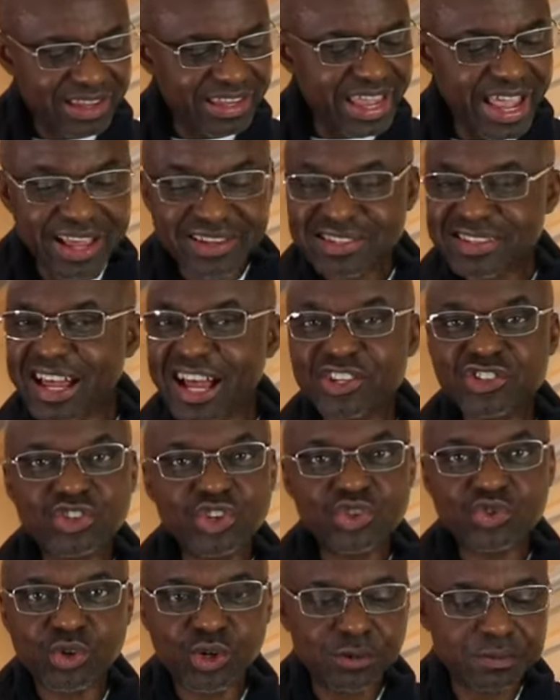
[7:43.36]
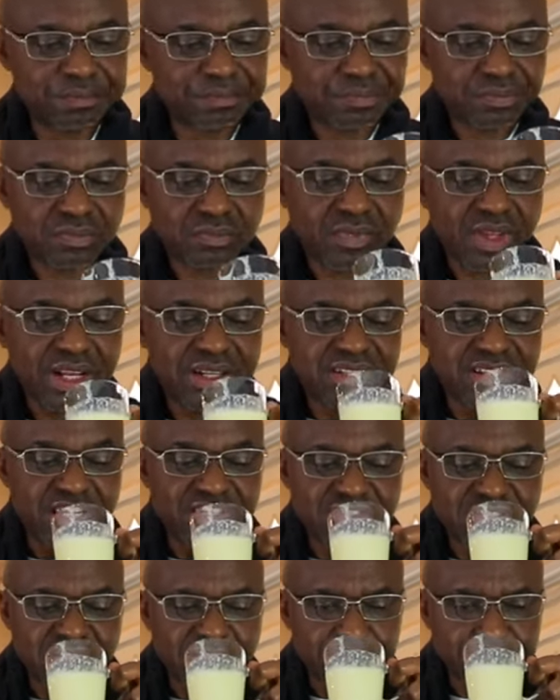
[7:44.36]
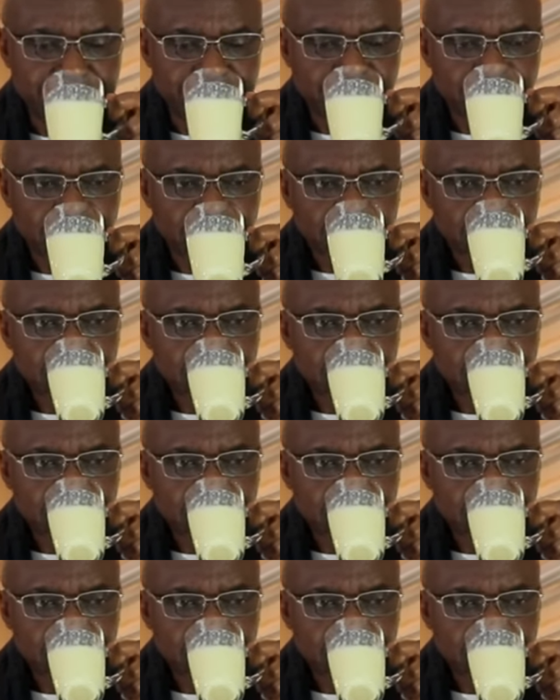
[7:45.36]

Yes, as usual, tasty.